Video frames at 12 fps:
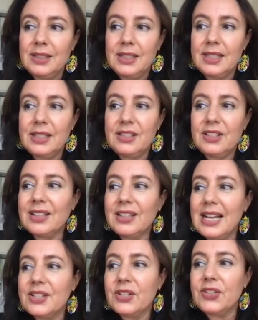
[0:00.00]
it's not
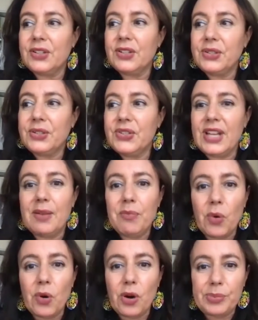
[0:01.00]
necessary to say
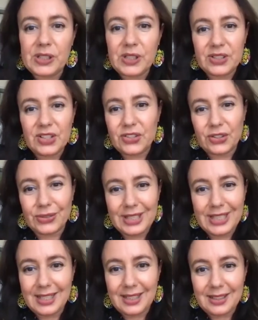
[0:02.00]
more, because it's
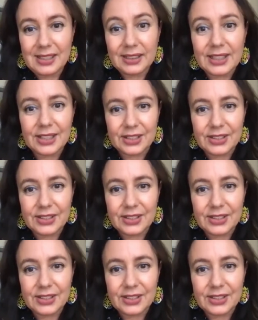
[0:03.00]
already clear